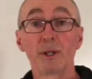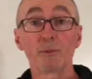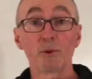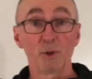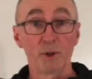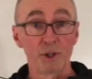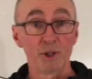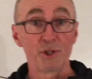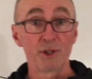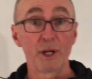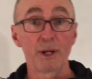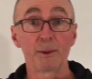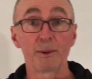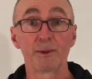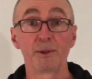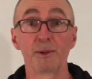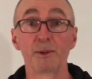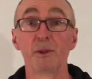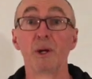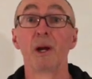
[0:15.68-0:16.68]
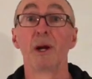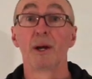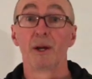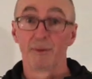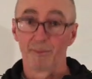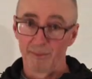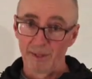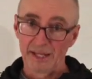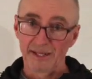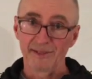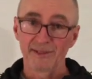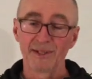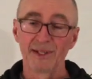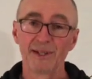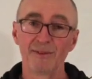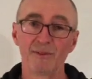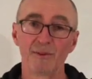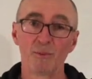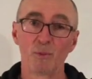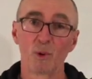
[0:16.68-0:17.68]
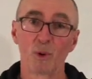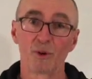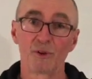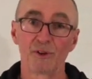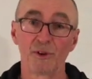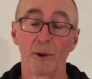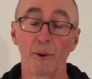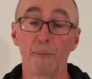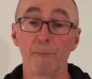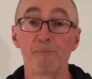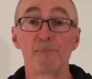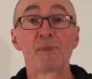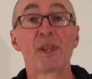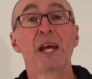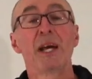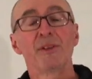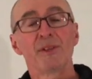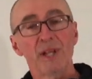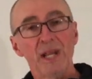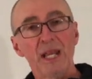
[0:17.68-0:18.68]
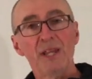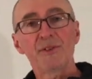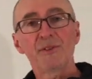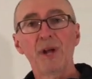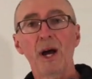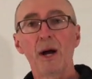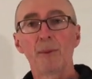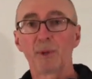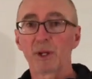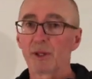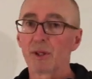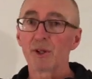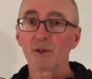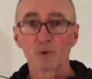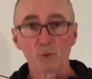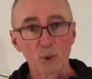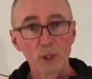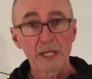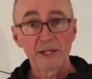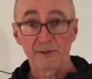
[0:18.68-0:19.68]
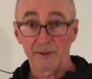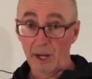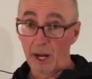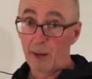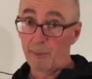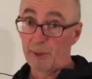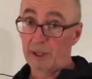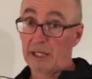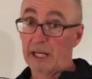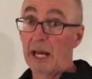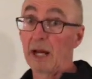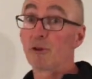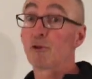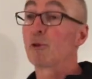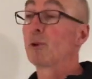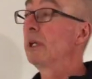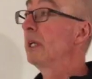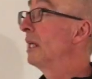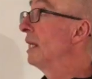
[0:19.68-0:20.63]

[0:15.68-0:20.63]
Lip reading: I'm going to share with you makes it even more so. Today's topic, this week's topic actually,